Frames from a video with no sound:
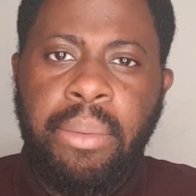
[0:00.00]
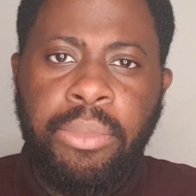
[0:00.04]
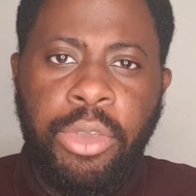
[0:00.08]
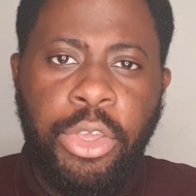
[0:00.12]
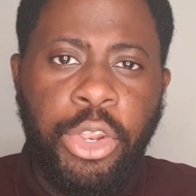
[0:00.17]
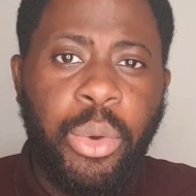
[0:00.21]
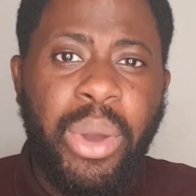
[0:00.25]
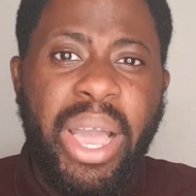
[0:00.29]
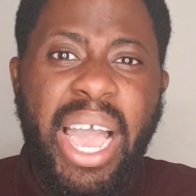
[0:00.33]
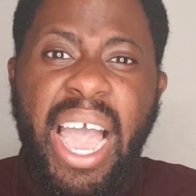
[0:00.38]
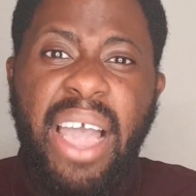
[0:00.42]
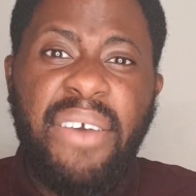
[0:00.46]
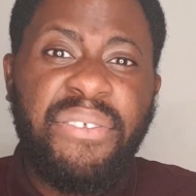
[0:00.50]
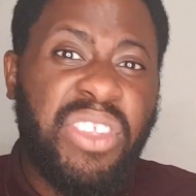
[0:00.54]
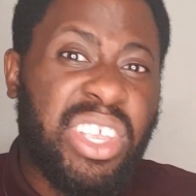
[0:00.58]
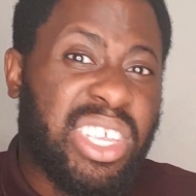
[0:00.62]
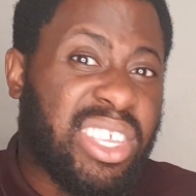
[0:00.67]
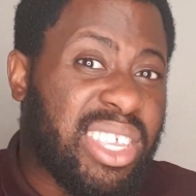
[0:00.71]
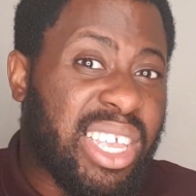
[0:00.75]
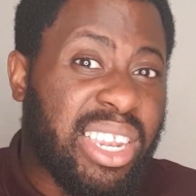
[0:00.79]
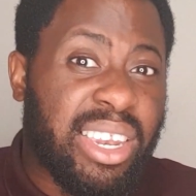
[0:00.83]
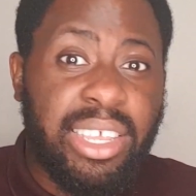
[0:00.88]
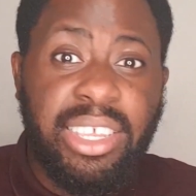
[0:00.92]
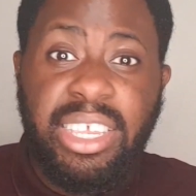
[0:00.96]
You don't have to
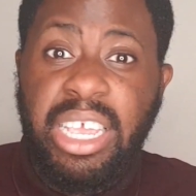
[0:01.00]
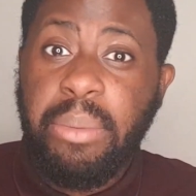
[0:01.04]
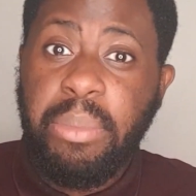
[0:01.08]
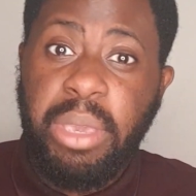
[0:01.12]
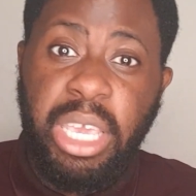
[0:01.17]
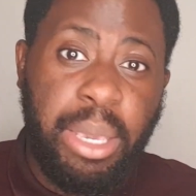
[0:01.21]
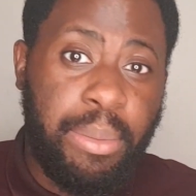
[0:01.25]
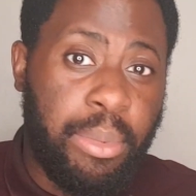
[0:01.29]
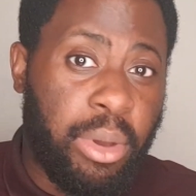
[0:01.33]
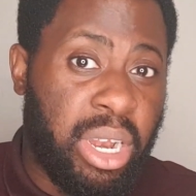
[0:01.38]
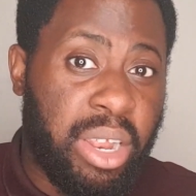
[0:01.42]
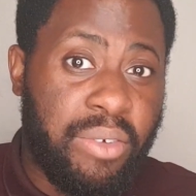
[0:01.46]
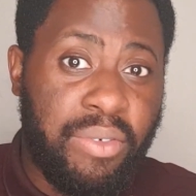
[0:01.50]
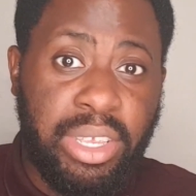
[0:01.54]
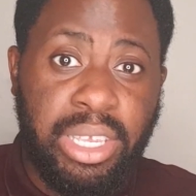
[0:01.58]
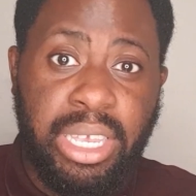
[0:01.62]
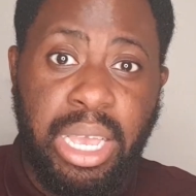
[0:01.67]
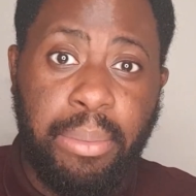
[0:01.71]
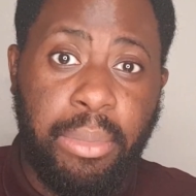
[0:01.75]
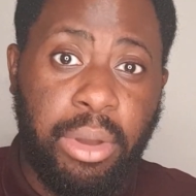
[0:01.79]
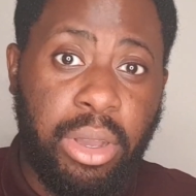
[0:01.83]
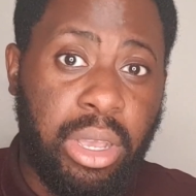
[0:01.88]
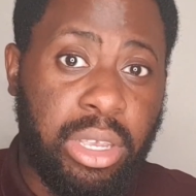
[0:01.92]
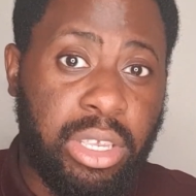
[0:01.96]
send the same email every time
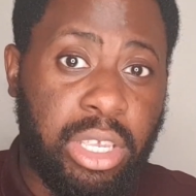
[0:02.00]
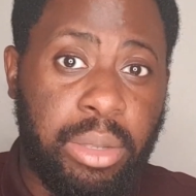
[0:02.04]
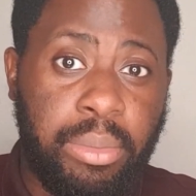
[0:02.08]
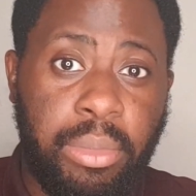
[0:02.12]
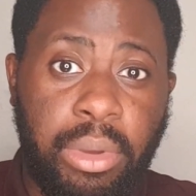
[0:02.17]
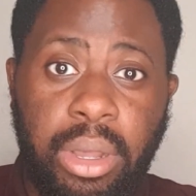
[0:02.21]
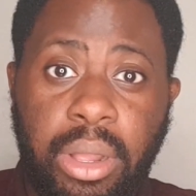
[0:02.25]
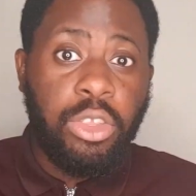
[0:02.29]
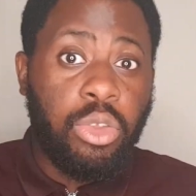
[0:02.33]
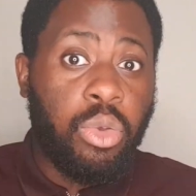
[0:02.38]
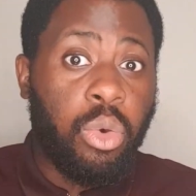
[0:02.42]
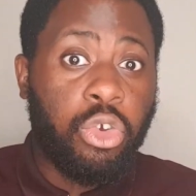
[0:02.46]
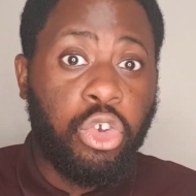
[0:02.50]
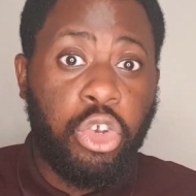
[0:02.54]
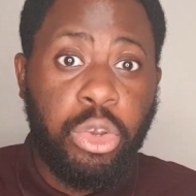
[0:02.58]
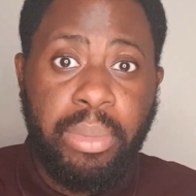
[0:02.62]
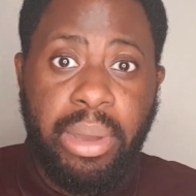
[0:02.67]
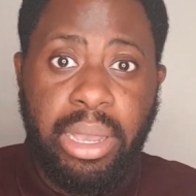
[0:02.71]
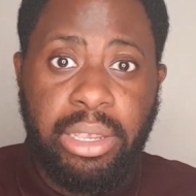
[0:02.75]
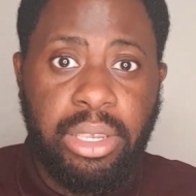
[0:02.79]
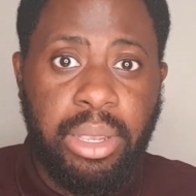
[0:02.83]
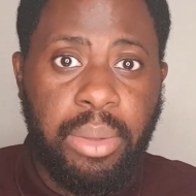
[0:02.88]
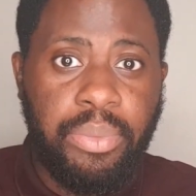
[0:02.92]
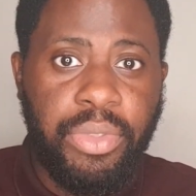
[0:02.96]
a customer talks to you about
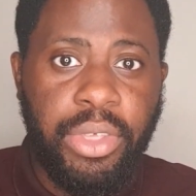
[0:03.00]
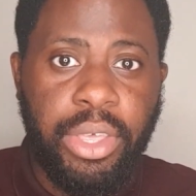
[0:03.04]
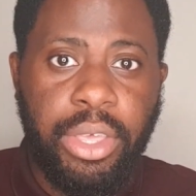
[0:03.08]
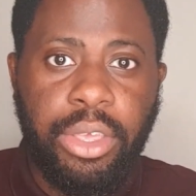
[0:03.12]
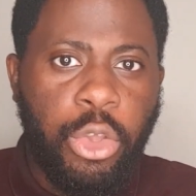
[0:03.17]
something.